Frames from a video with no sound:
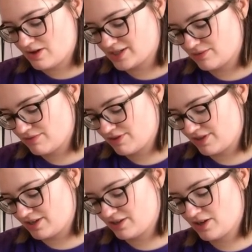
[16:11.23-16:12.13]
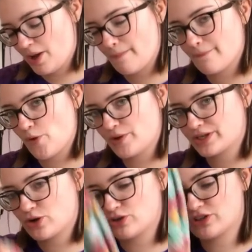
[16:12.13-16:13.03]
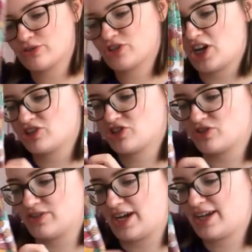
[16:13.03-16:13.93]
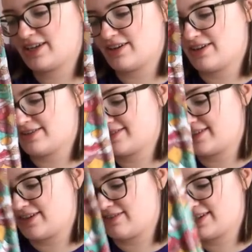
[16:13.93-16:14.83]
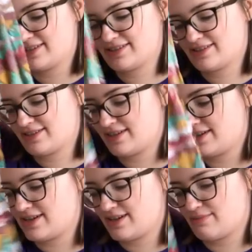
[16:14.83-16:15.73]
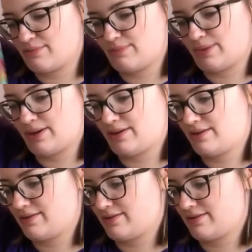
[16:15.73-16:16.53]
I don't think Marie Kondo touched on that in her series, but